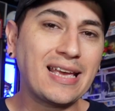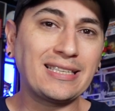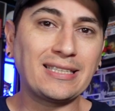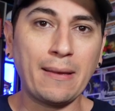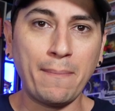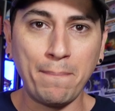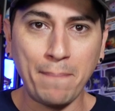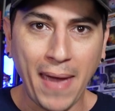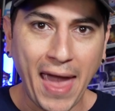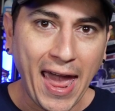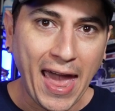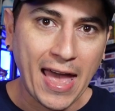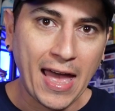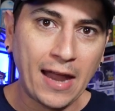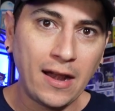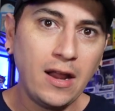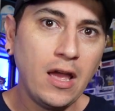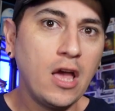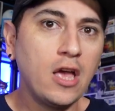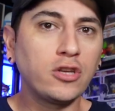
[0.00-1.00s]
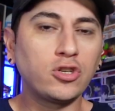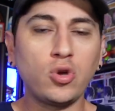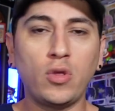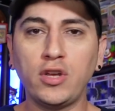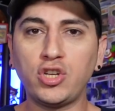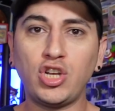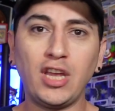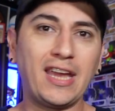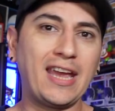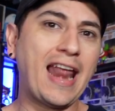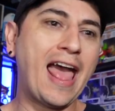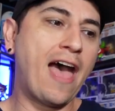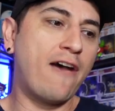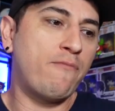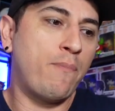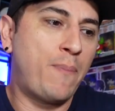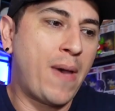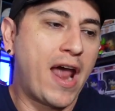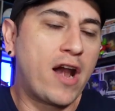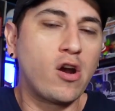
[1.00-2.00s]
as a man so that she can
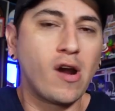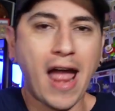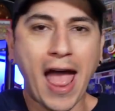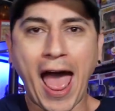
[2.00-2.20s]
have better